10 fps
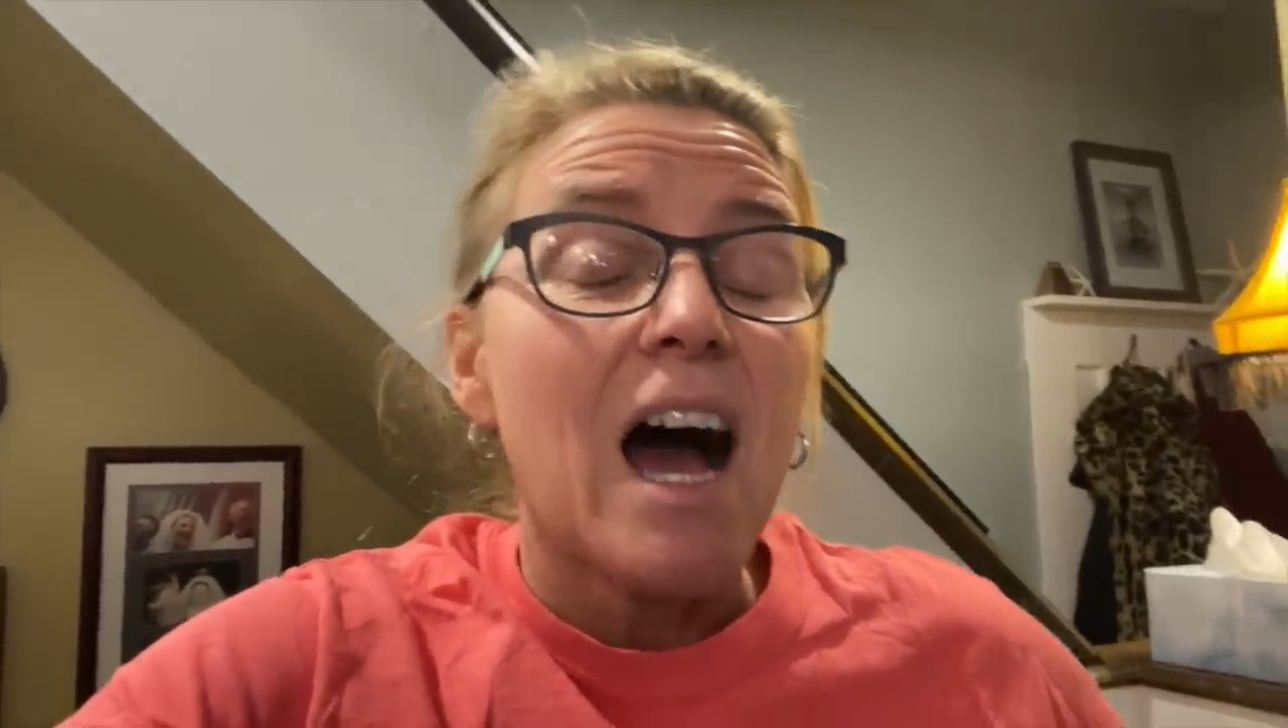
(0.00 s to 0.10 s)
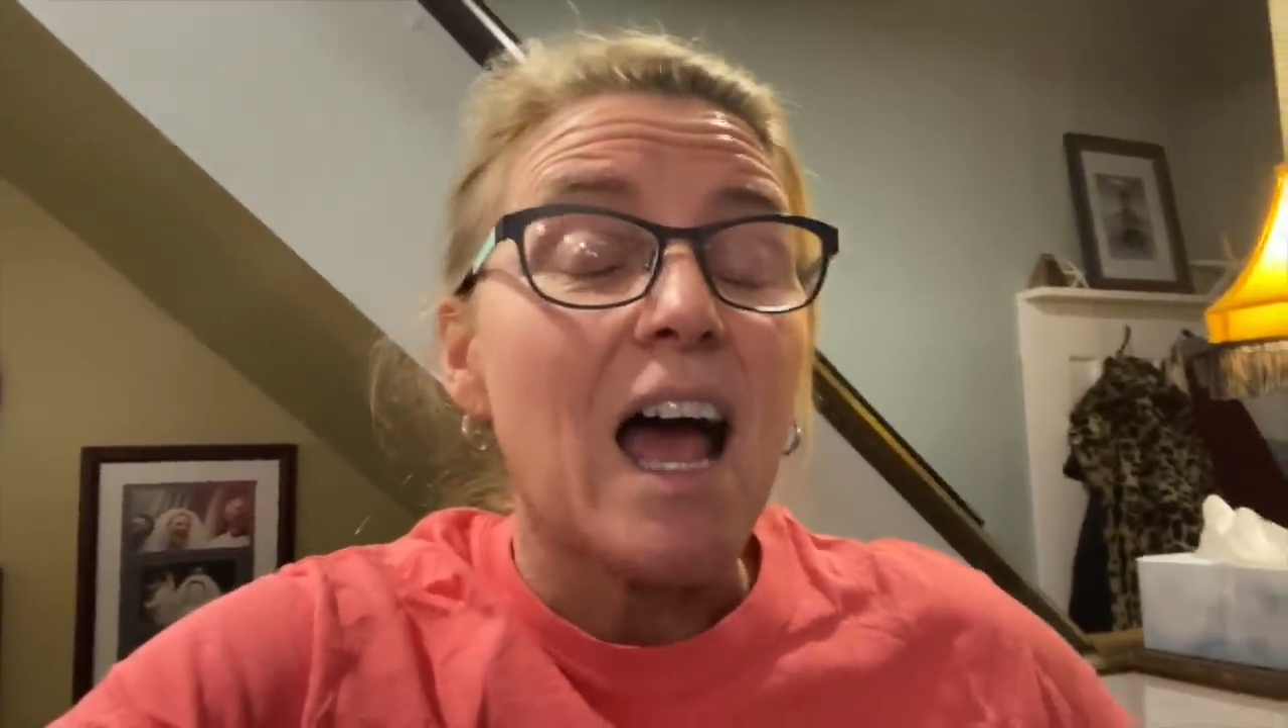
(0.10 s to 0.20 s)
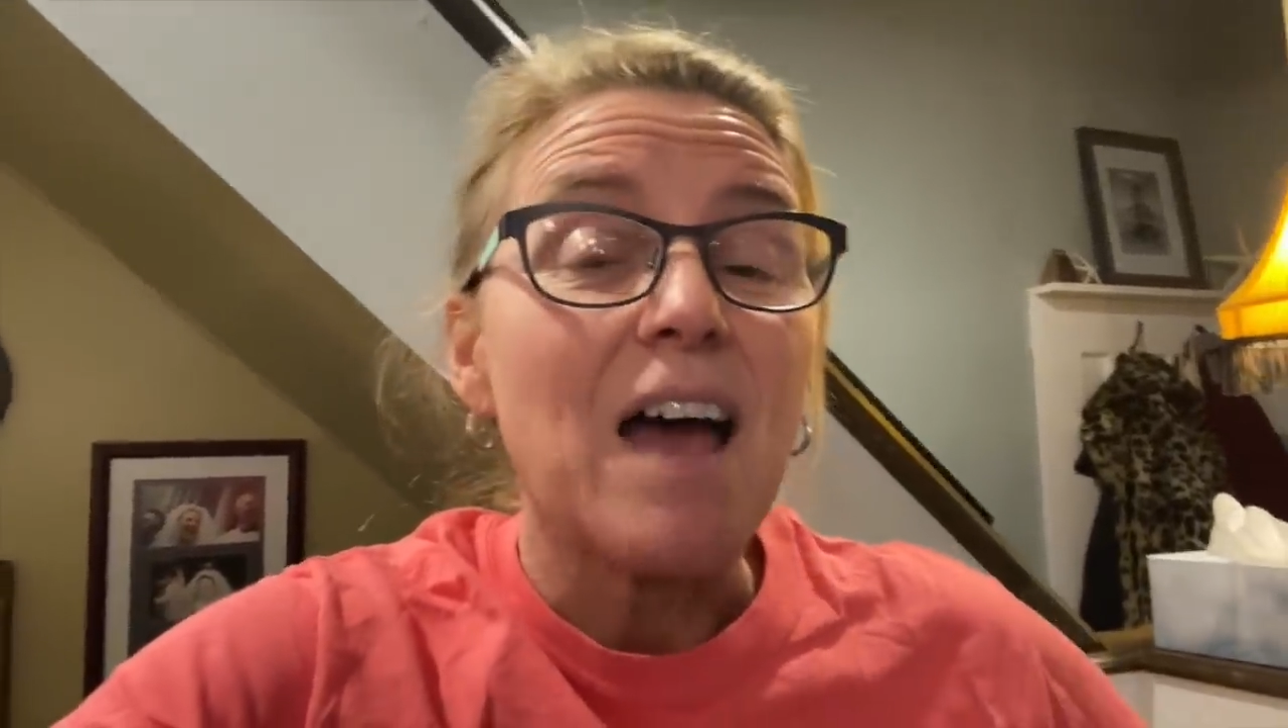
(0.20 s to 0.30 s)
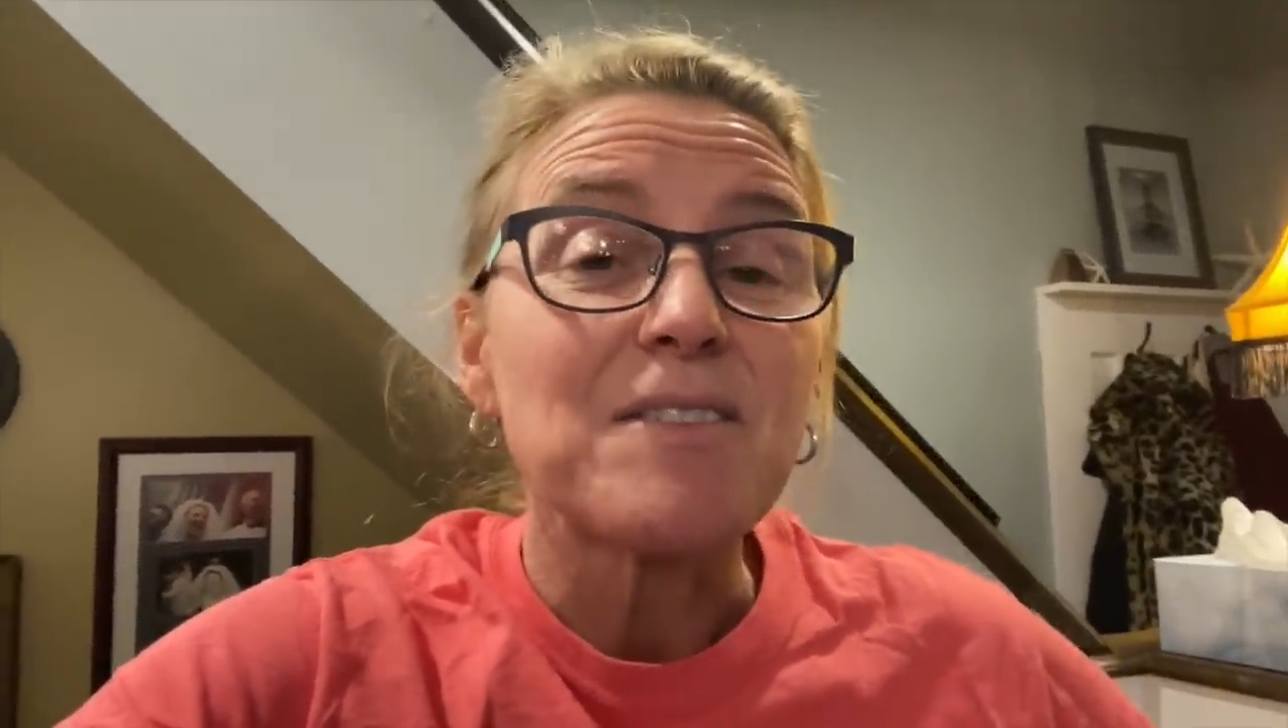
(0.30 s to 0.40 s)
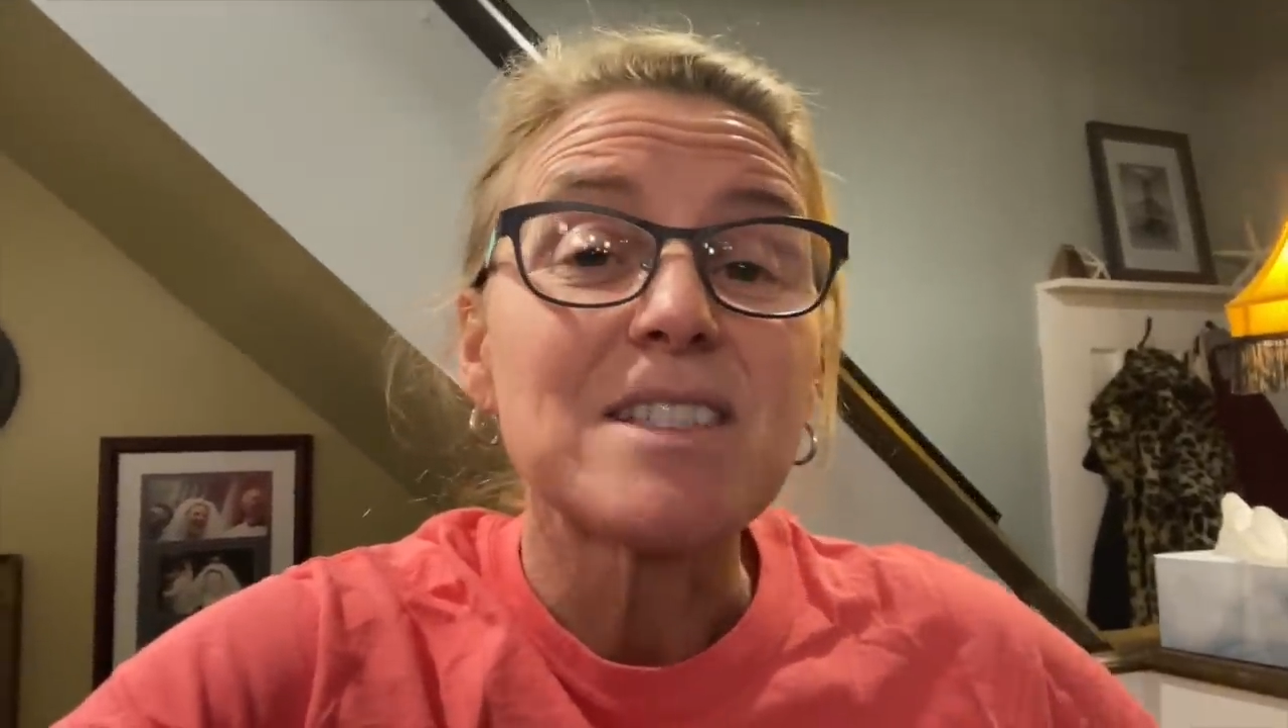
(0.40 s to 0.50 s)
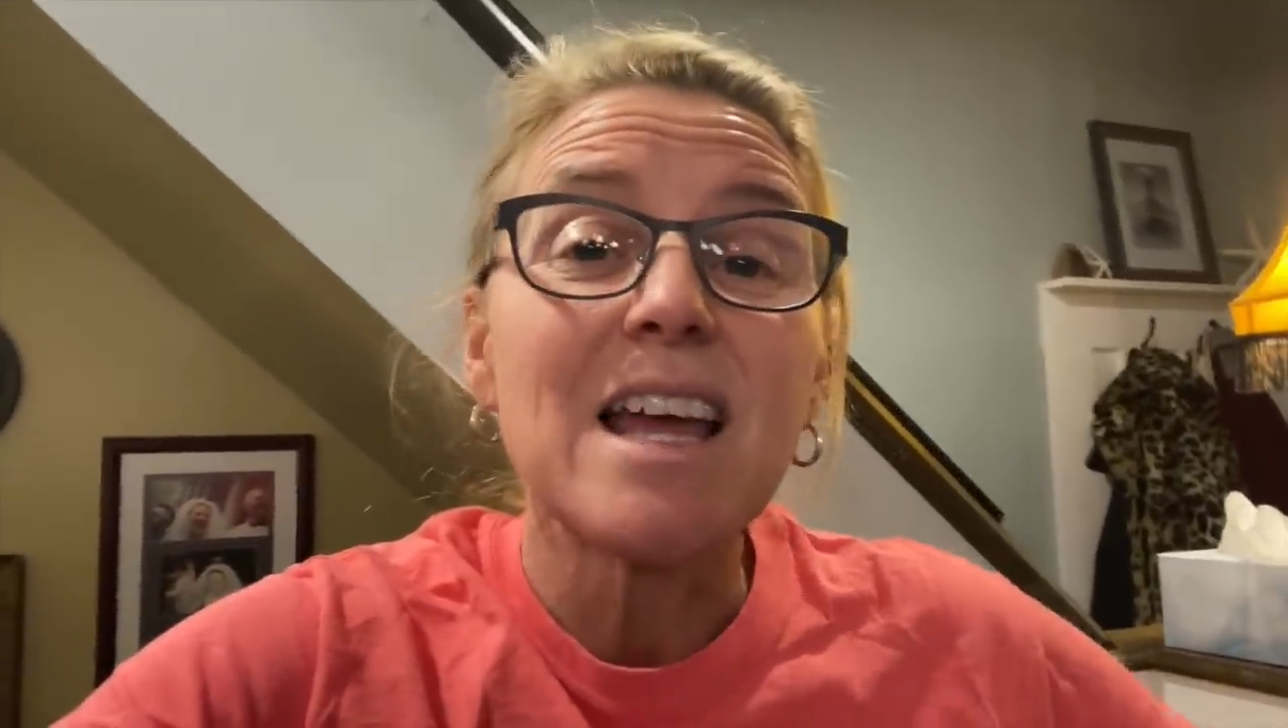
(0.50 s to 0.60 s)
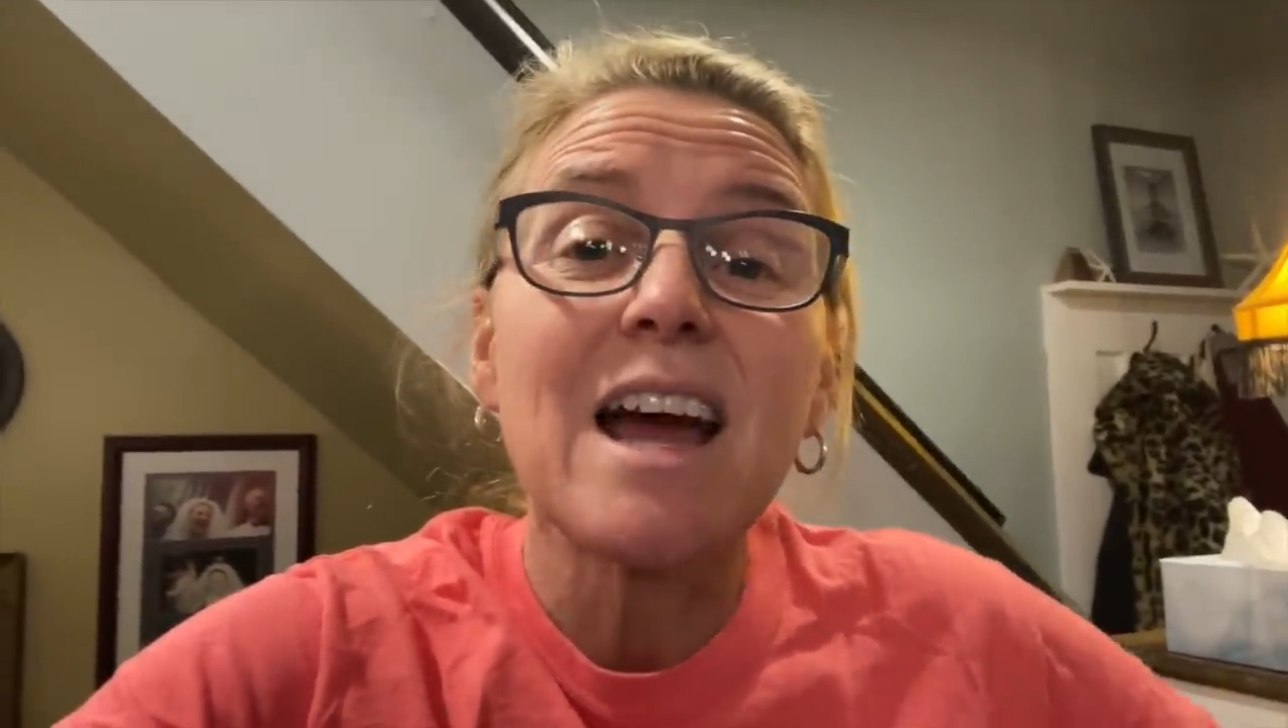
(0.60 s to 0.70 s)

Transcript: I have to say,